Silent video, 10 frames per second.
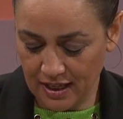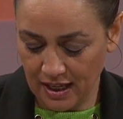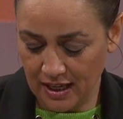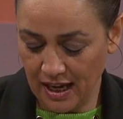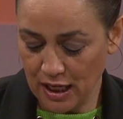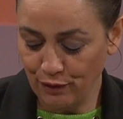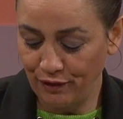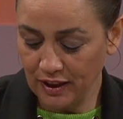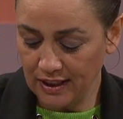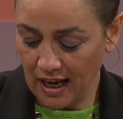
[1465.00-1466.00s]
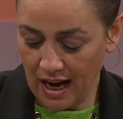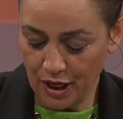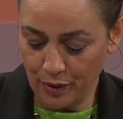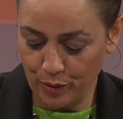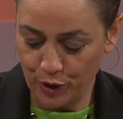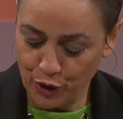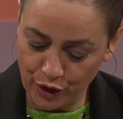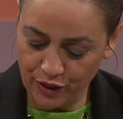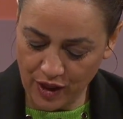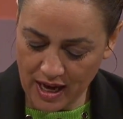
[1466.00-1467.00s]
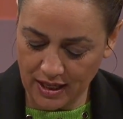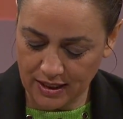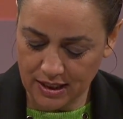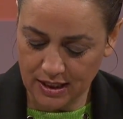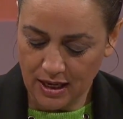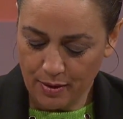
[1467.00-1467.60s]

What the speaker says: He has filled the hungry with good things,